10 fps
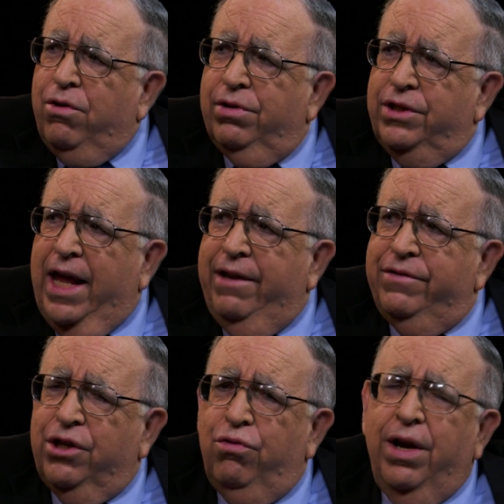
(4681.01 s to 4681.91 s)
towards the end of
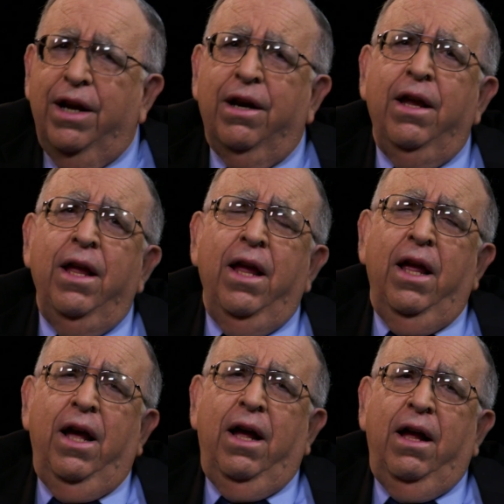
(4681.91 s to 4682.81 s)
his career.
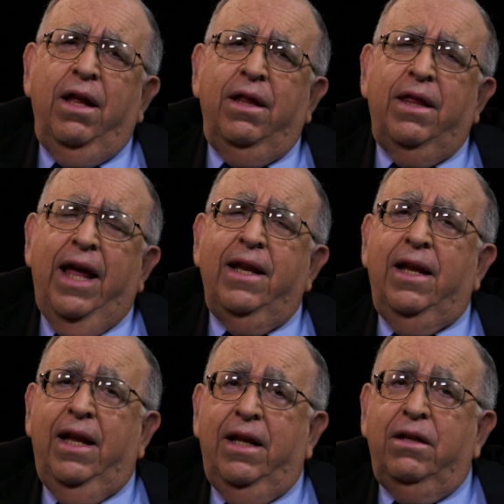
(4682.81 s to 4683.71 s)
that
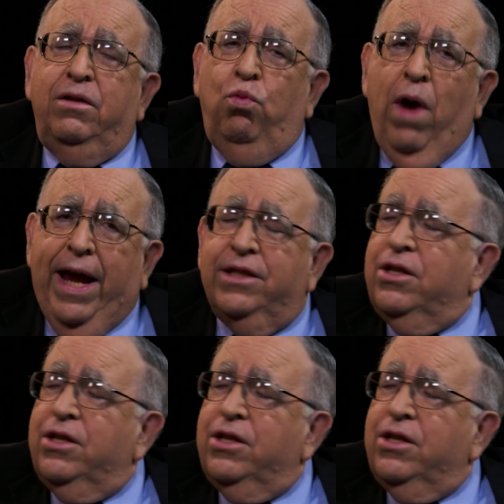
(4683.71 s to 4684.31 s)
Wayne